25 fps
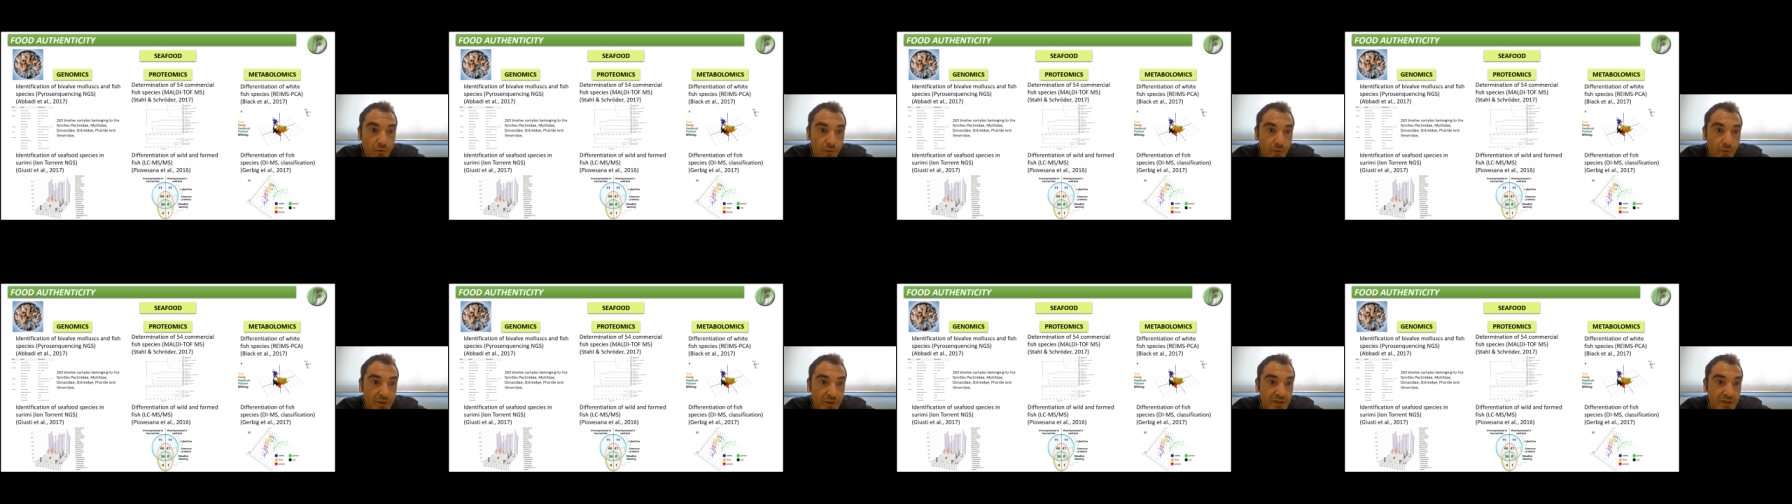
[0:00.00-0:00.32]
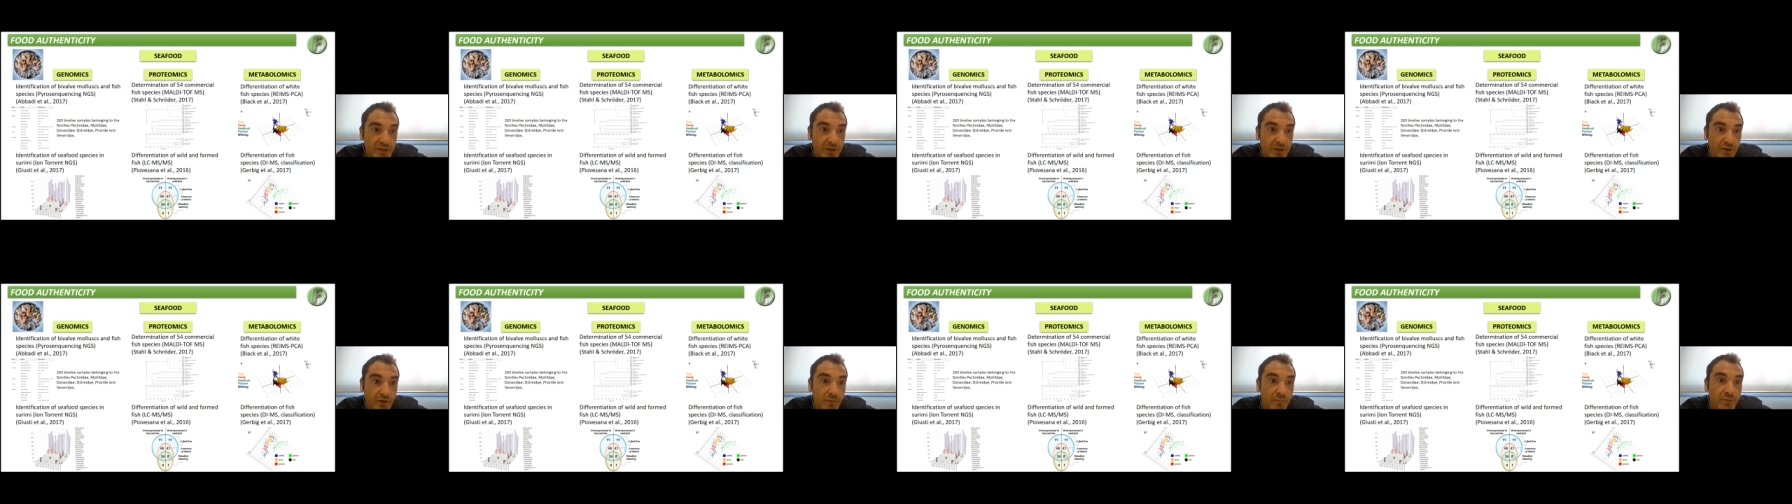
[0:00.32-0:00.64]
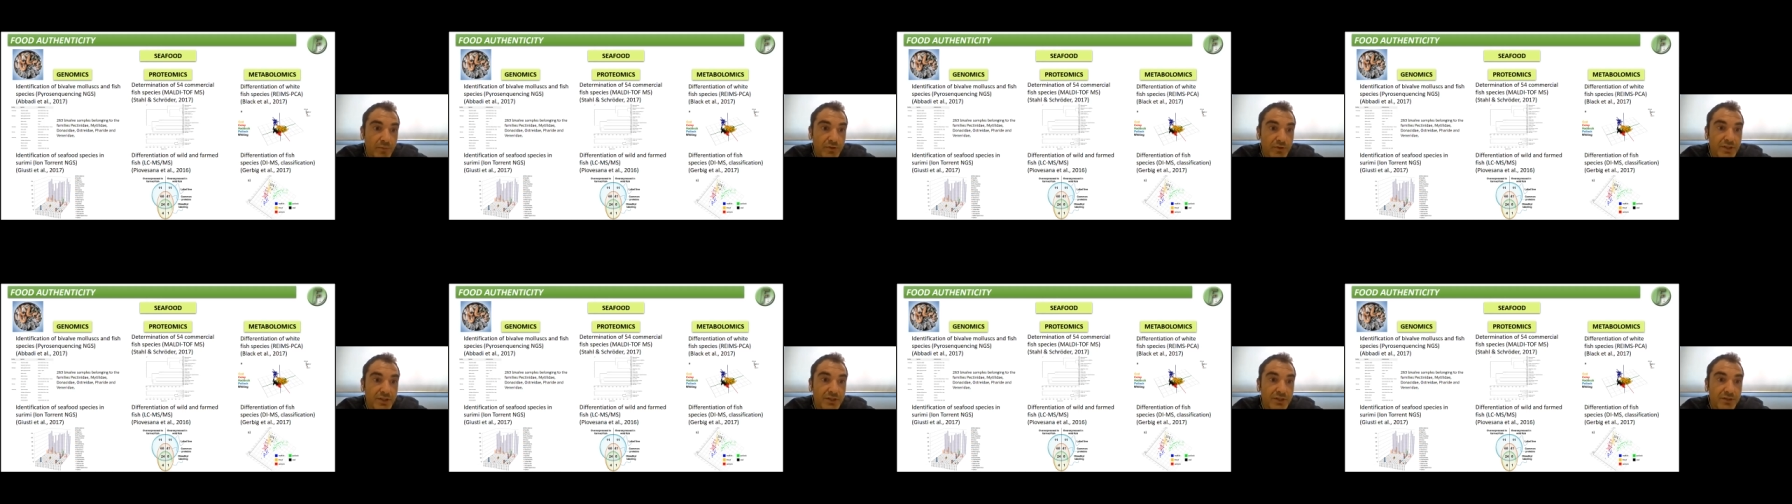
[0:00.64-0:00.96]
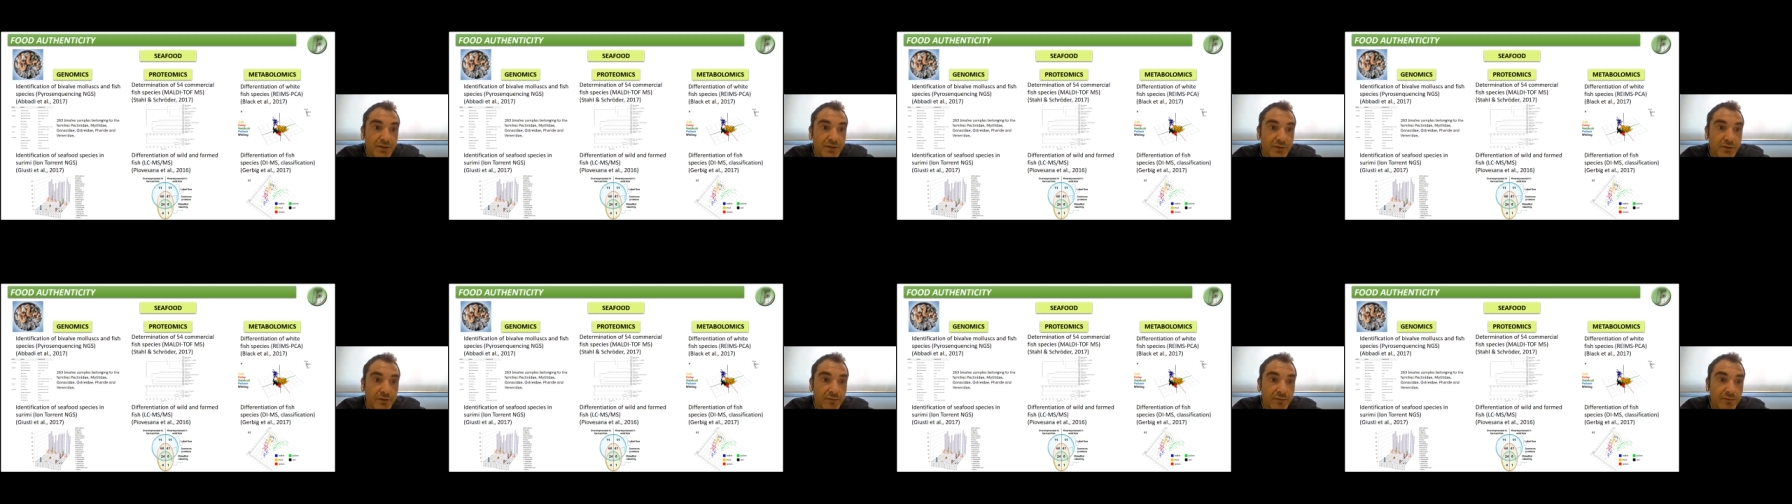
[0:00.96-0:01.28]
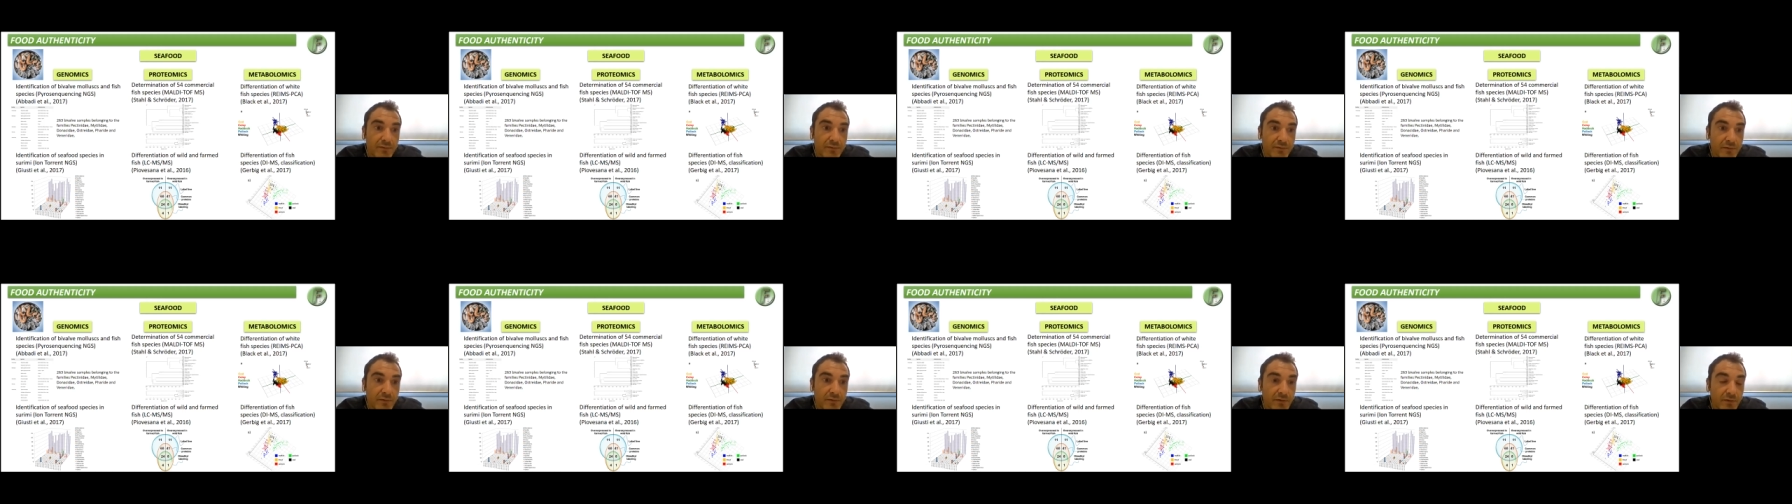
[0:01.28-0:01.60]
which is the composition of,
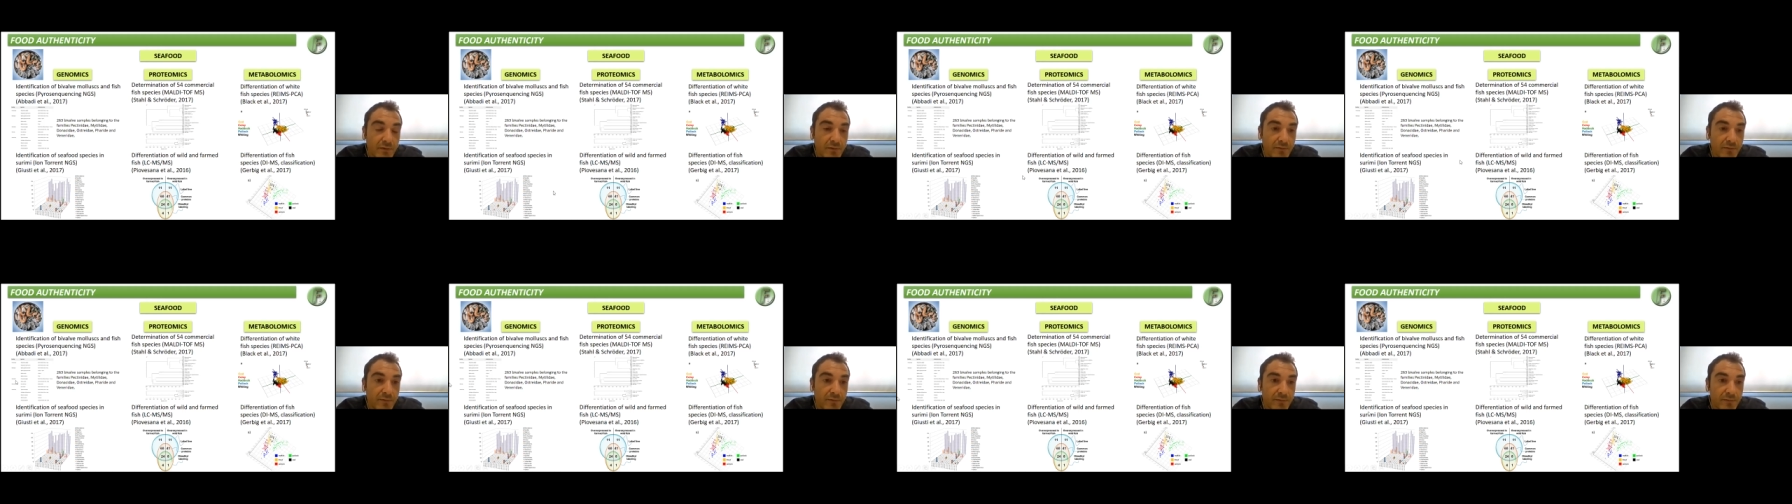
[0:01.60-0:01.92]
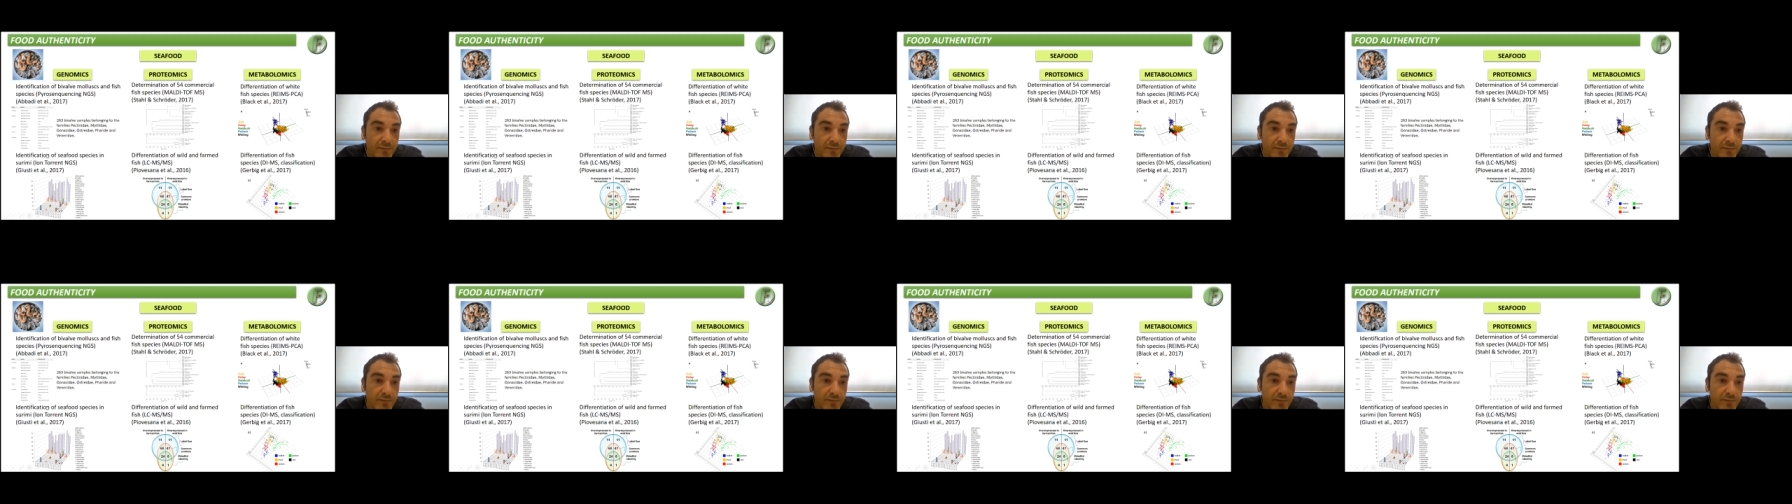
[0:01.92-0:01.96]
of,